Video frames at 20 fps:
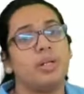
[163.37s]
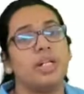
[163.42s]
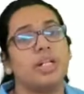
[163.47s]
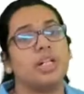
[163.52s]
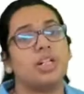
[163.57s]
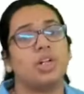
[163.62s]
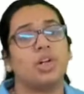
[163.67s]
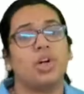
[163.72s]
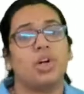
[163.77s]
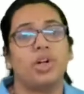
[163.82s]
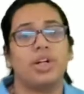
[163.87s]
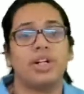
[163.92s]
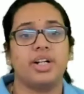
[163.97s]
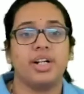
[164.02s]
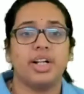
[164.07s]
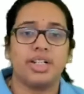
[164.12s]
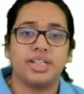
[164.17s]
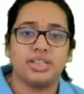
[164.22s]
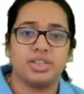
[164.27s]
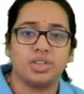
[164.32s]
be
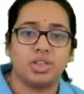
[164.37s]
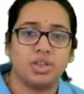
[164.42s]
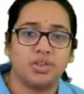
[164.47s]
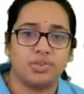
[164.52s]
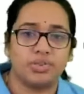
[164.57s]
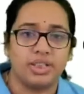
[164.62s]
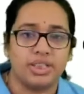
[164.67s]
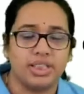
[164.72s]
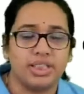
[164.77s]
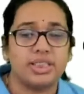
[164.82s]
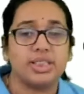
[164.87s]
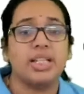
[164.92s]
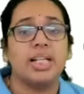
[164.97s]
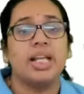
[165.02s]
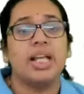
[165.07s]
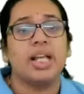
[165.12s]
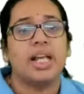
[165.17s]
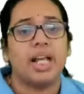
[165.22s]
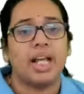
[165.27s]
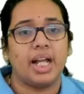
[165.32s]
coordinates of this,
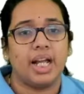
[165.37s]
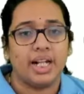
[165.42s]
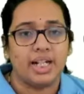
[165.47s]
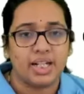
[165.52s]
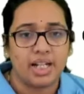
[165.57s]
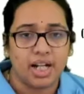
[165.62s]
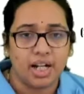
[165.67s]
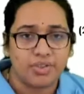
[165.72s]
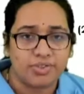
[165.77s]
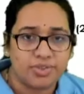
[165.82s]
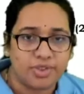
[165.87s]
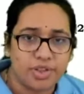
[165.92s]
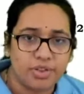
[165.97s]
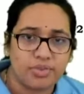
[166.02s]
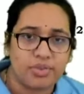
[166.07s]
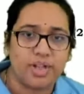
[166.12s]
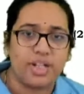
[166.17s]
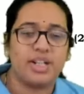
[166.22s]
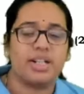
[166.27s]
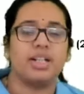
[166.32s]
and after
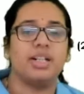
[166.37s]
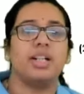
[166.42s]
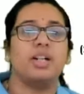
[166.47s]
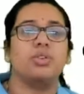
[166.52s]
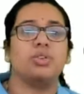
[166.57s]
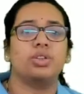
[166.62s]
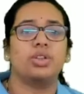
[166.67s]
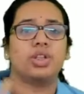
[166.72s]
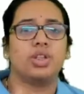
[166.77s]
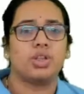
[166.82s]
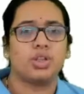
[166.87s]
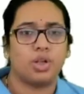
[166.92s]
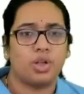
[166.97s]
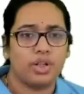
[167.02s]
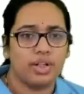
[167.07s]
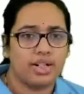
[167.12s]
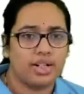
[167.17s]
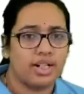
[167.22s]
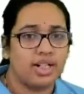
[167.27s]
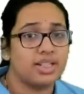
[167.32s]
finding out the
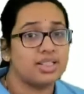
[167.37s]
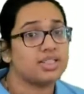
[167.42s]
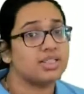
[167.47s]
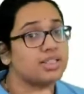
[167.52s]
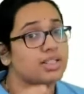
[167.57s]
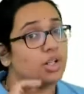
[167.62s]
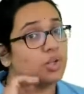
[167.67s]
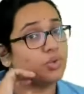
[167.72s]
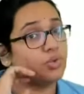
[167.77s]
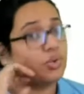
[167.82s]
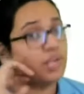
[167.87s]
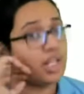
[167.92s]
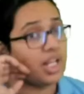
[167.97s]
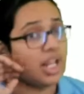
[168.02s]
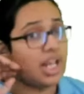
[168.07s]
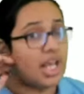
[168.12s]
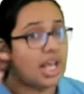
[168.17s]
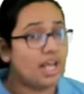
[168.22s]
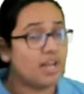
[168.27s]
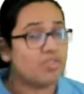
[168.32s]
coordinates now we
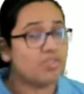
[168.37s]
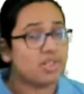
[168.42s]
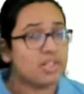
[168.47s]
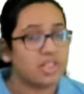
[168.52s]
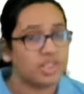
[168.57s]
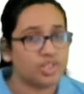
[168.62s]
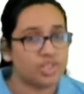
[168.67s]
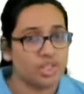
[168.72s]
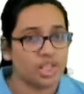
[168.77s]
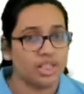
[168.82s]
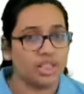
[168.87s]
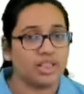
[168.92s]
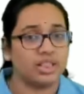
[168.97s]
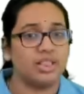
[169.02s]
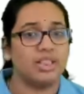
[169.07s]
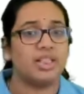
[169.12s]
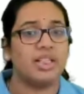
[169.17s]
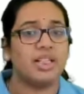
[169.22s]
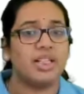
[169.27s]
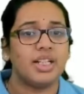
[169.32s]
have a
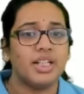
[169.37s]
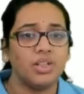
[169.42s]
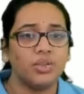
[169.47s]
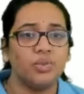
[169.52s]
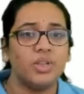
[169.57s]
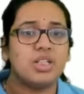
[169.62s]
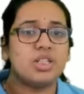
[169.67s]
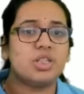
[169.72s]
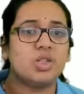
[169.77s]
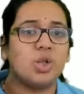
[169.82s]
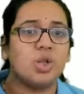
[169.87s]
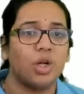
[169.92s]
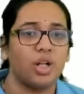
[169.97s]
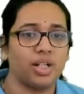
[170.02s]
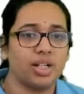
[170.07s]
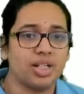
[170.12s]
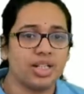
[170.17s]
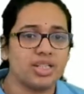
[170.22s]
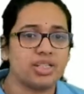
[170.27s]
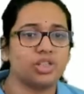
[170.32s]
triangle in which
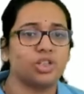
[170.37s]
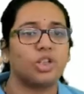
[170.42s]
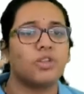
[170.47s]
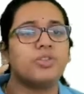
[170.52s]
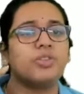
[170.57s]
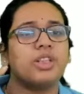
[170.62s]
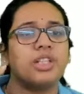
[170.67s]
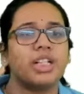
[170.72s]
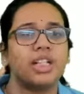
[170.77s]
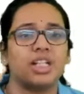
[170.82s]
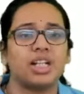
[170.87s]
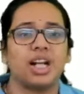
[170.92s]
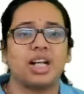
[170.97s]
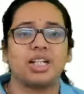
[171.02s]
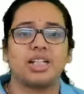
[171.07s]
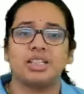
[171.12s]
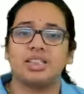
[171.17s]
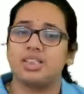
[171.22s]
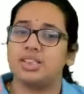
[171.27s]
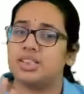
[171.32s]
coordinates of three
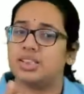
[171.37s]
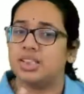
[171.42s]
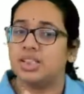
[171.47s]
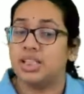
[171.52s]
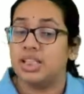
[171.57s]
triangles,